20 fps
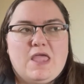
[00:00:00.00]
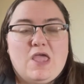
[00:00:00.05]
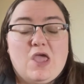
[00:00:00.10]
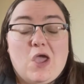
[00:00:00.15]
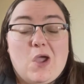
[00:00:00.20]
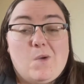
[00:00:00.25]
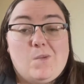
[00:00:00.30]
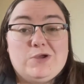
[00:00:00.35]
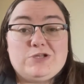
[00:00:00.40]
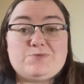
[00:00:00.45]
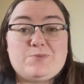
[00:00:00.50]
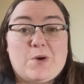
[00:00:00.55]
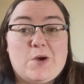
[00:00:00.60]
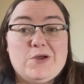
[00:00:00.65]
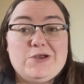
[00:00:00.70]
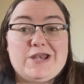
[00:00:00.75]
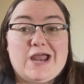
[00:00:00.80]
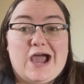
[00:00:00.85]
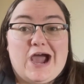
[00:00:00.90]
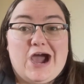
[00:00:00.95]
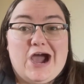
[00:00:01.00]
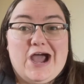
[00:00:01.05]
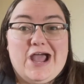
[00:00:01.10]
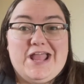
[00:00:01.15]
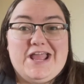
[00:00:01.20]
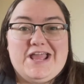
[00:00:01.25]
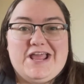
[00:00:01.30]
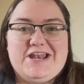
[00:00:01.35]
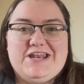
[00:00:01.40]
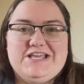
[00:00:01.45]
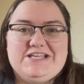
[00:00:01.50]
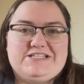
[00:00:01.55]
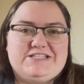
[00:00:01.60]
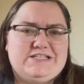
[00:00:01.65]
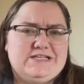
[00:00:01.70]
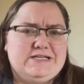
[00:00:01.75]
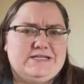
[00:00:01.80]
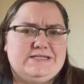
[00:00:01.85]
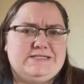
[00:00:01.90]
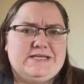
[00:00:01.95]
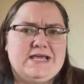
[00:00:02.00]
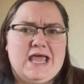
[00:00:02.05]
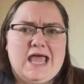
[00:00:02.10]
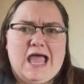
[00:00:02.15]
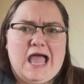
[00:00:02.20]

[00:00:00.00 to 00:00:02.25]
At which point I listed